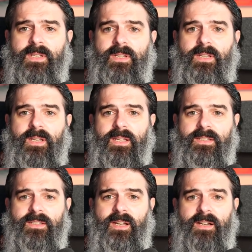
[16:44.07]
It
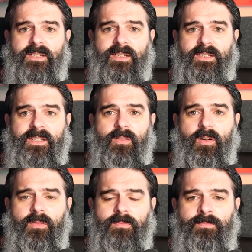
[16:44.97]
started at
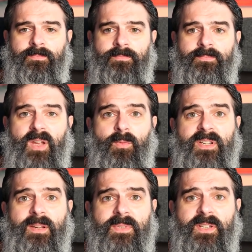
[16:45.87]
0,
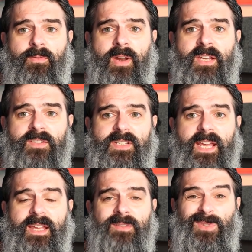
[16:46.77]
went up to the range of 10,